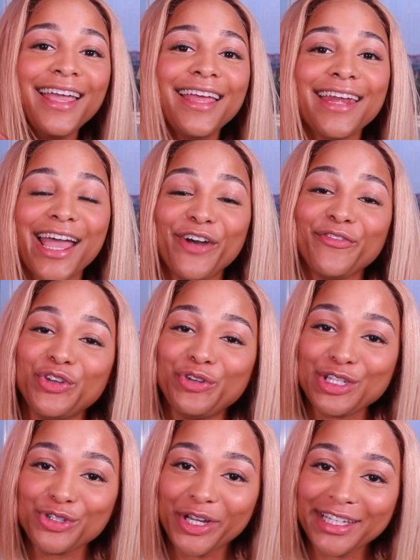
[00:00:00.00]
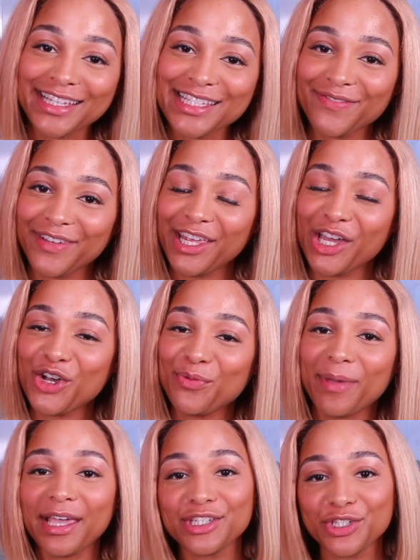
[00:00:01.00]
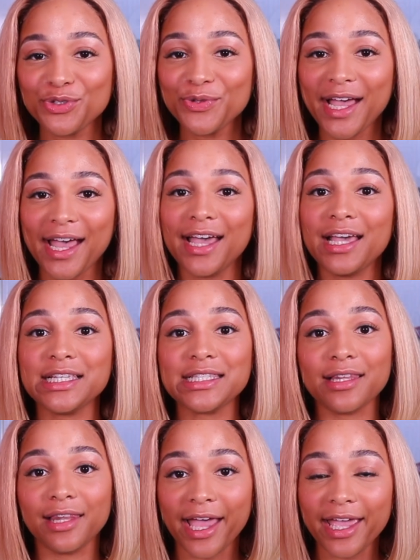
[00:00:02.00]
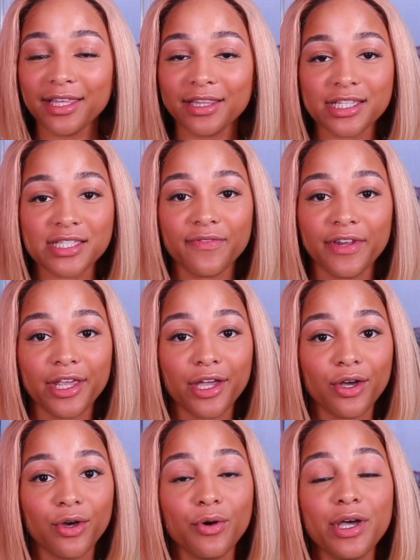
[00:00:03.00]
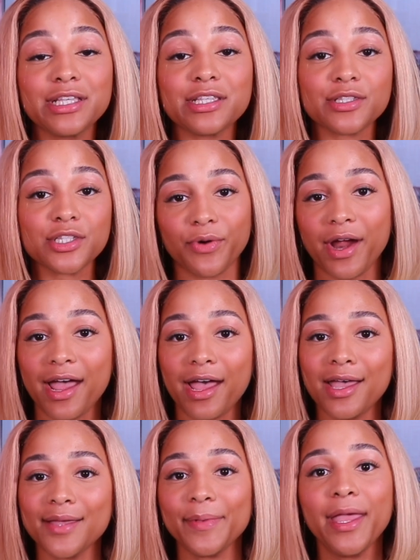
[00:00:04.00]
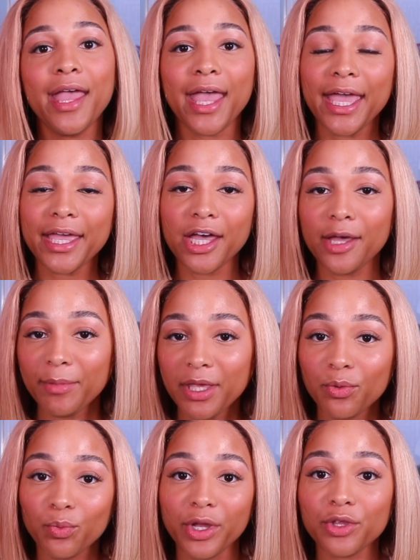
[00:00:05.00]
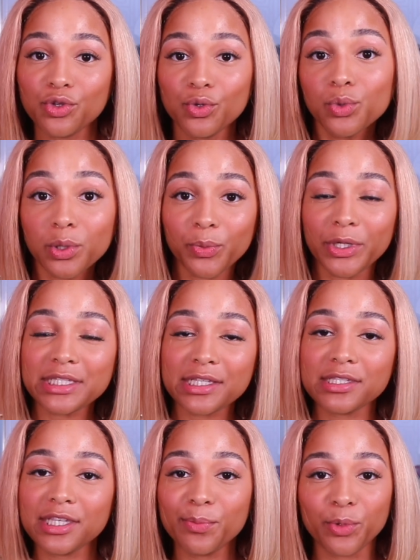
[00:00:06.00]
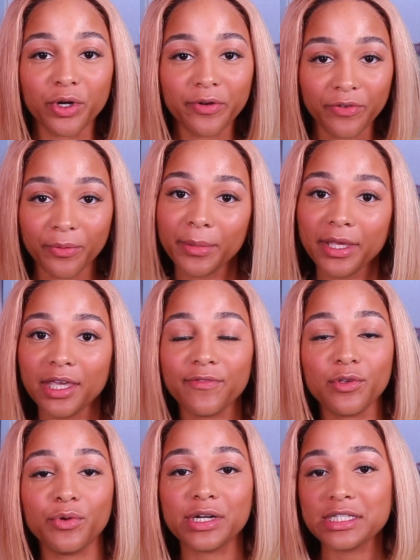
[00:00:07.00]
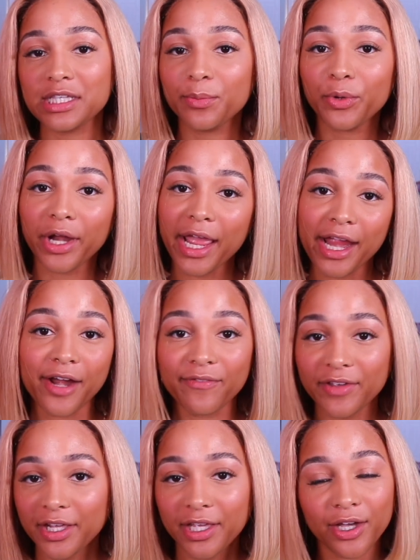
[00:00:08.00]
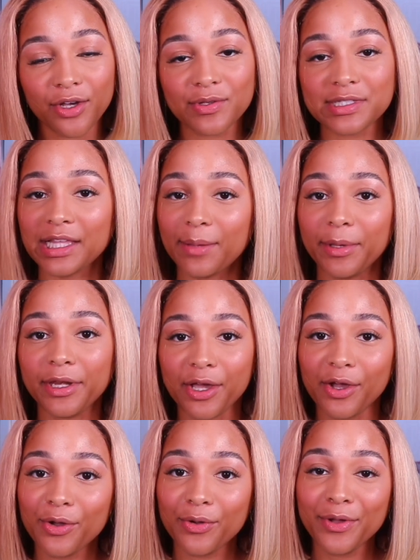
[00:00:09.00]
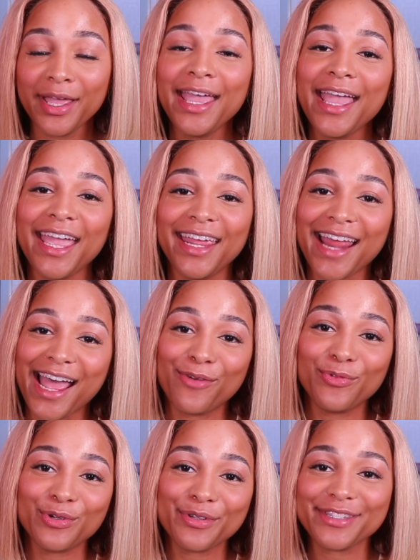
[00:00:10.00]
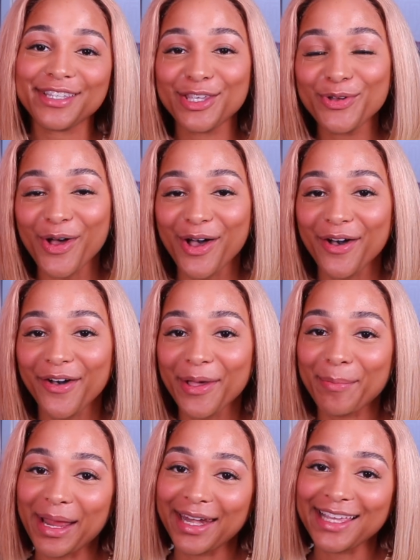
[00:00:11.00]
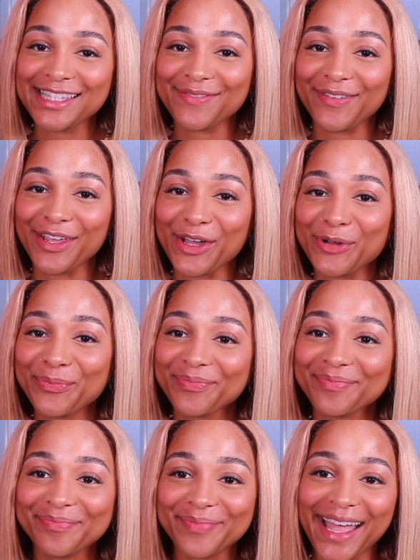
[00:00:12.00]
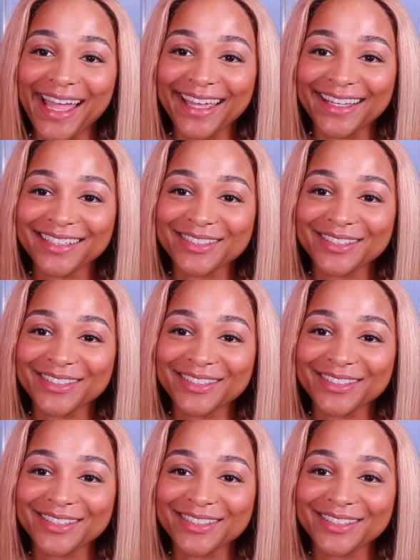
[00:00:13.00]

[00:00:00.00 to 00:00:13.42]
Now, if you enjoyed this video, make sure you guys like this video, subscribe, and comment what you will want to see more from me. If you want to see more hair videos, let me know, and I will see you all in my next video. Bye.